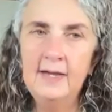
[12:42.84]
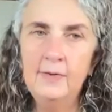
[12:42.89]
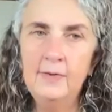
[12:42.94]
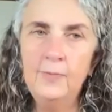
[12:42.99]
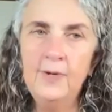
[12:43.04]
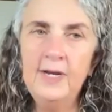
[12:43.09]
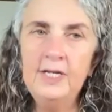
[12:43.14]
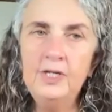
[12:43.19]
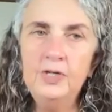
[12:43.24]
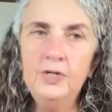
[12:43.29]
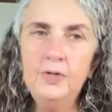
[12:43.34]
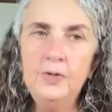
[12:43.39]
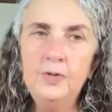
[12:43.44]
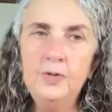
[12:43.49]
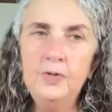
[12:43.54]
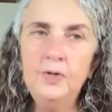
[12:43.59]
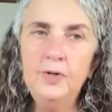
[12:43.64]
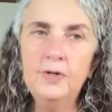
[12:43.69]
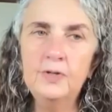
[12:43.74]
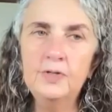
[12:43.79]
When
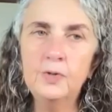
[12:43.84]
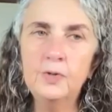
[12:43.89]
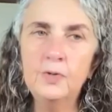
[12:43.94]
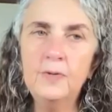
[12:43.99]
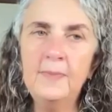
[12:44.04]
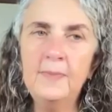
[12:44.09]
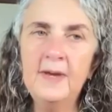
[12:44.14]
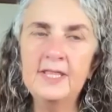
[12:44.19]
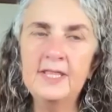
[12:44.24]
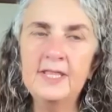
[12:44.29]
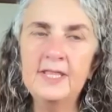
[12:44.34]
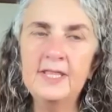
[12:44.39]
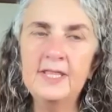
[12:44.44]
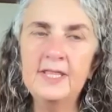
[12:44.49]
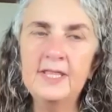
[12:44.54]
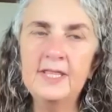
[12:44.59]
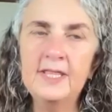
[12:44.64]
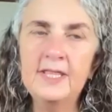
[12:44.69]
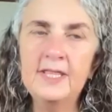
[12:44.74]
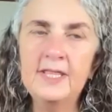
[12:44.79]
you talk about the
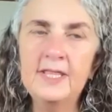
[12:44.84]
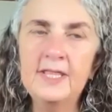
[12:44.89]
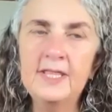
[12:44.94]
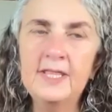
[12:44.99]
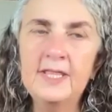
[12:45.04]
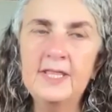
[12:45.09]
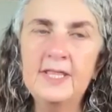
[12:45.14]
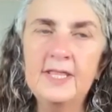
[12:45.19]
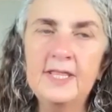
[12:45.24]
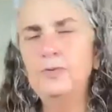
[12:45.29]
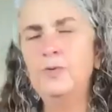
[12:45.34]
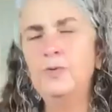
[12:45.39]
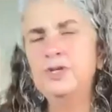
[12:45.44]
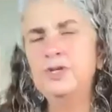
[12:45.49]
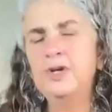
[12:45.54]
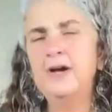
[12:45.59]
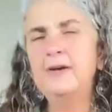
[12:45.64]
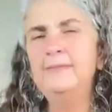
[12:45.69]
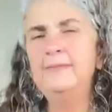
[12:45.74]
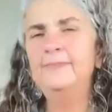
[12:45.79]
price online all the
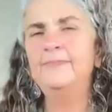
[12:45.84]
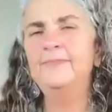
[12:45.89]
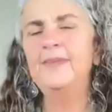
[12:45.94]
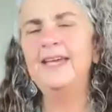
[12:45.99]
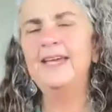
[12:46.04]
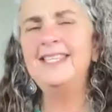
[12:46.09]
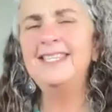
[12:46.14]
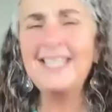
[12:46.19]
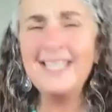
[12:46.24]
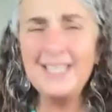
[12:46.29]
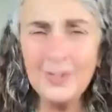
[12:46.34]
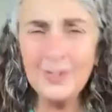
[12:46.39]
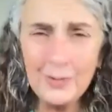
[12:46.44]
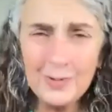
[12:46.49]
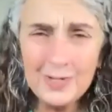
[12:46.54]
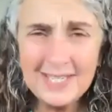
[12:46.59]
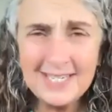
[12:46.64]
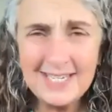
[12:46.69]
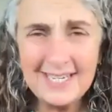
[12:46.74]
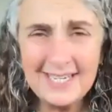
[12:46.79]
time, it's
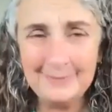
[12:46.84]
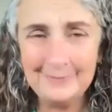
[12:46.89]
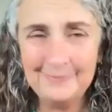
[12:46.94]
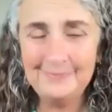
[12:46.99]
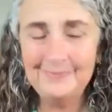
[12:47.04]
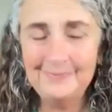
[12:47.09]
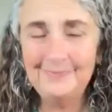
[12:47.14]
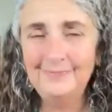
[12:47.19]
exhausting.